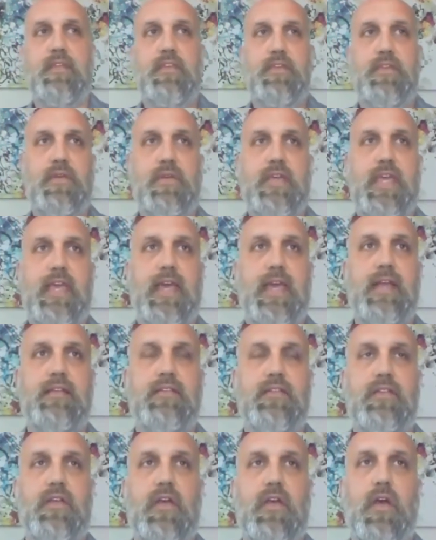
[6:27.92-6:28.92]
You can't
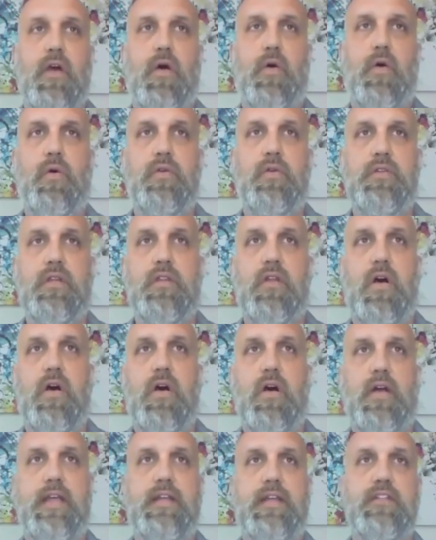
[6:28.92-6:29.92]
hold a
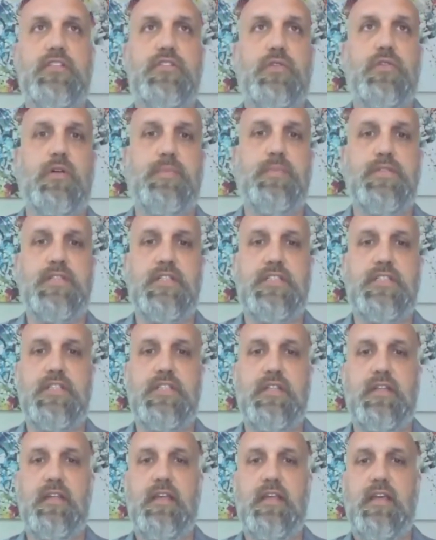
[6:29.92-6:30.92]
long and a short
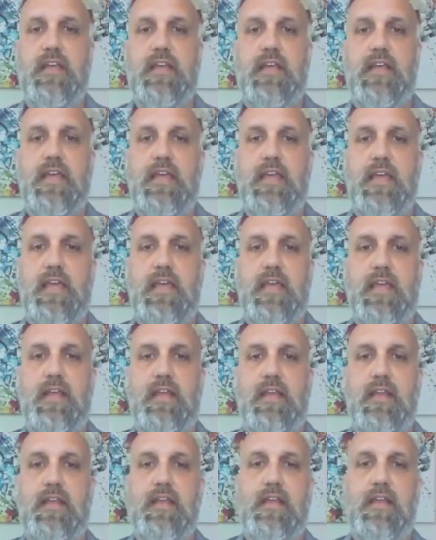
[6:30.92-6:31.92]
position
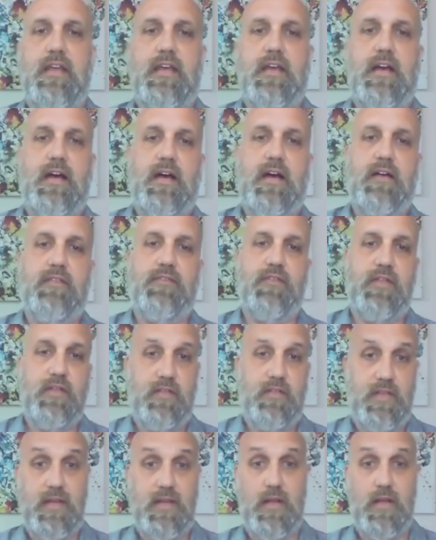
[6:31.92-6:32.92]
in
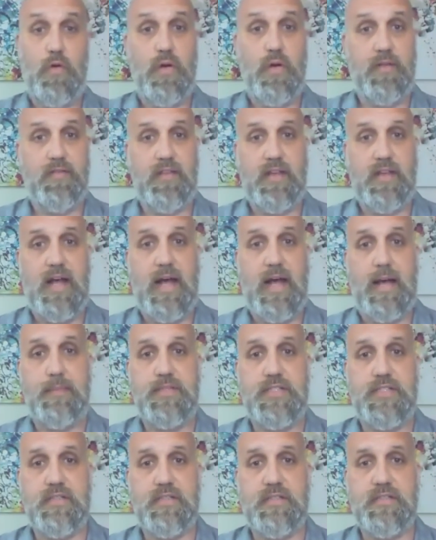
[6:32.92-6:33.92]
equivalent
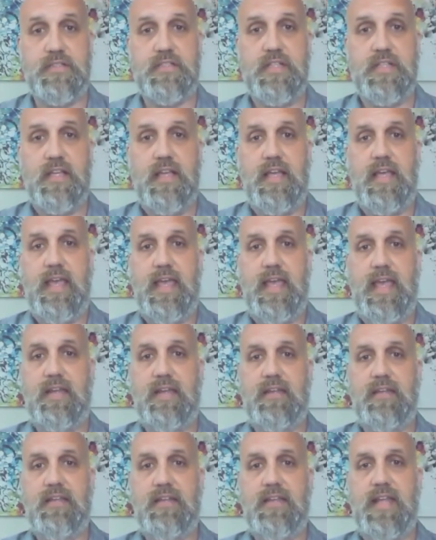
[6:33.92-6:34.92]
options
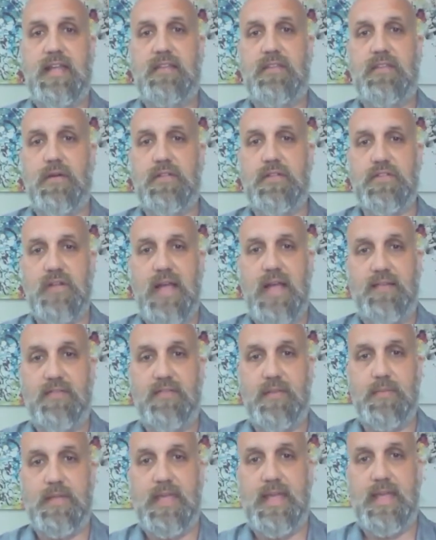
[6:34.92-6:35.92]
and net those or have
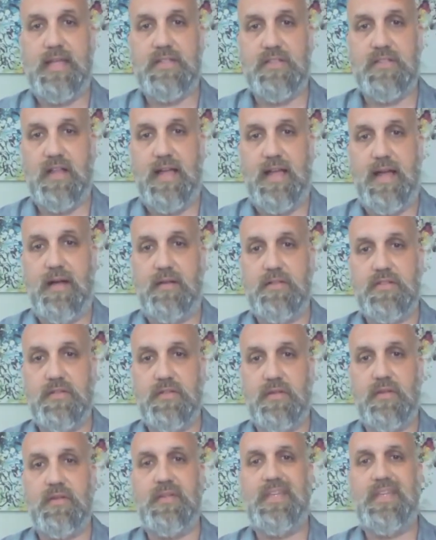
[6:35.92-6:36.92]
them cancel out.
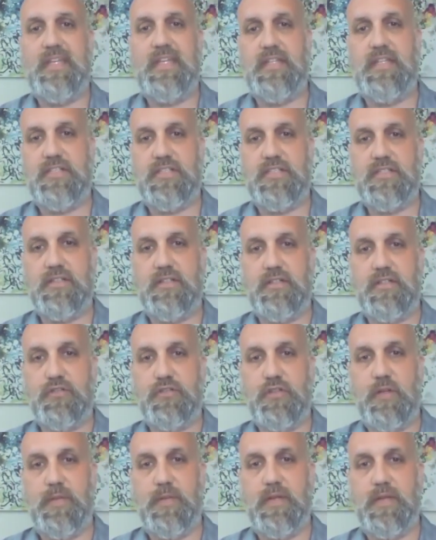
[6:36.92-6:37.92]
So they'll each
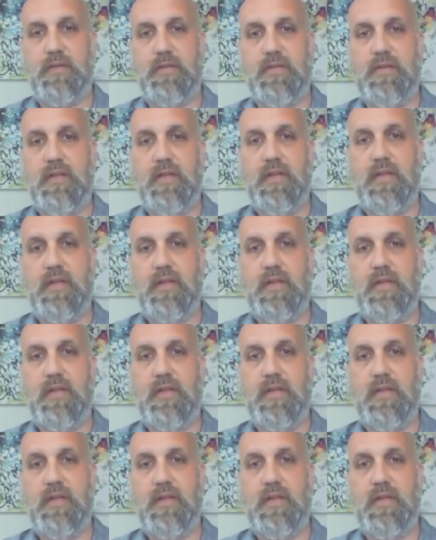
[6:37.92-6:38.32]
contribute